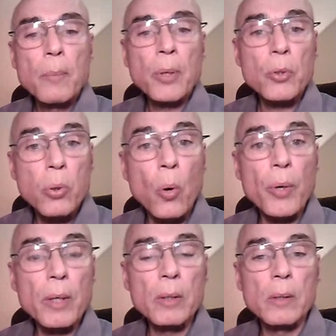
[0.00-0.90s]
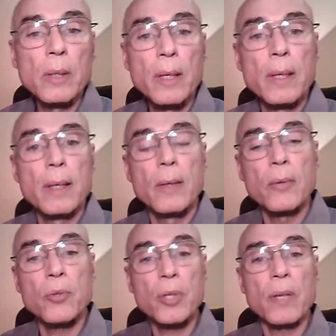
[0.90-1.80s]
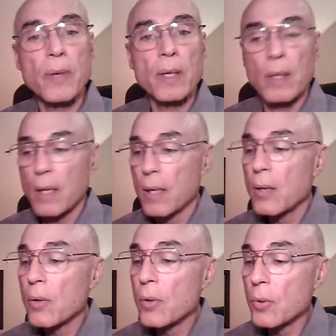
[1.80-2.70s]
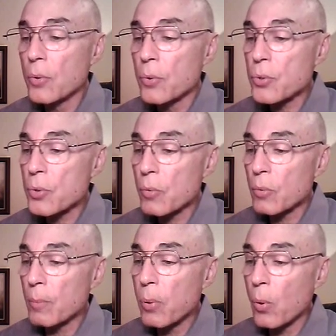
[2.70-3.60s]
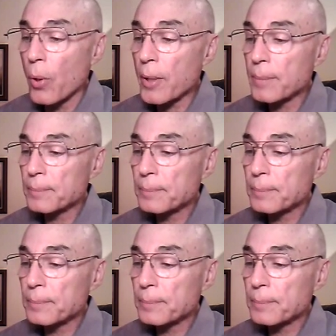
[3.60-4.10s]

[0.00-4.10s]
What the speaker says: pictorial TV news report.